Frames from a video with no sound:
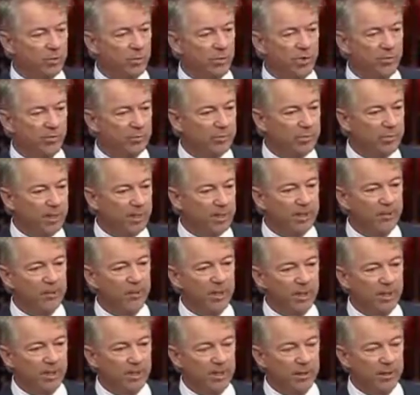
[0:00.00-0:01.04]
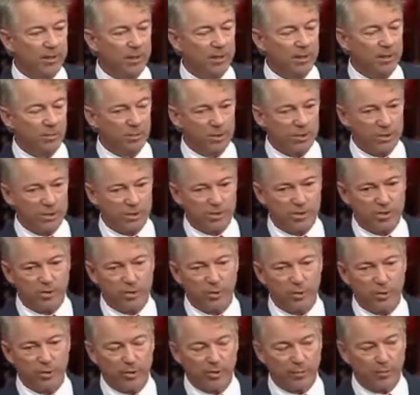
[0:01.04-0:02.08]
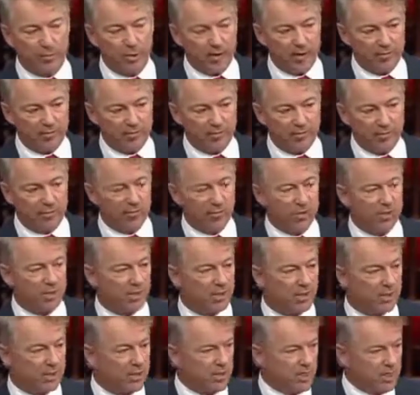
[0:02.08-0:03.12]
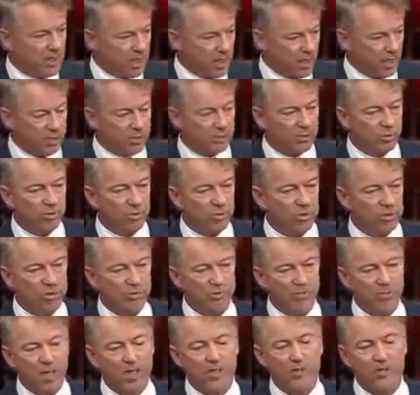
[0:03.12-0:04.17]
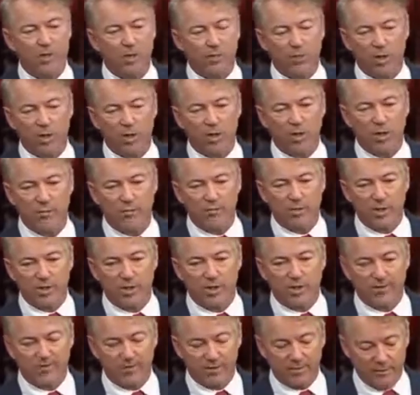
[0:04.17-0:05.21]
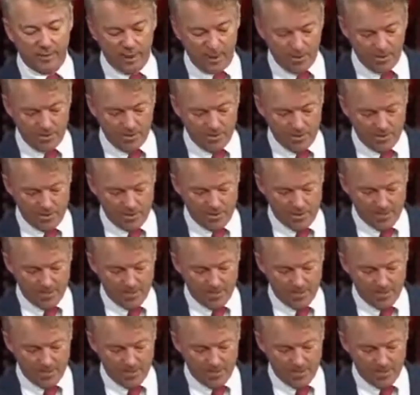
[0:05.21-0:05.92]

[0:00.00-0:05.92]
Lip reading: We have plenty of money. We should simply pay for the interest based on what comes in every month.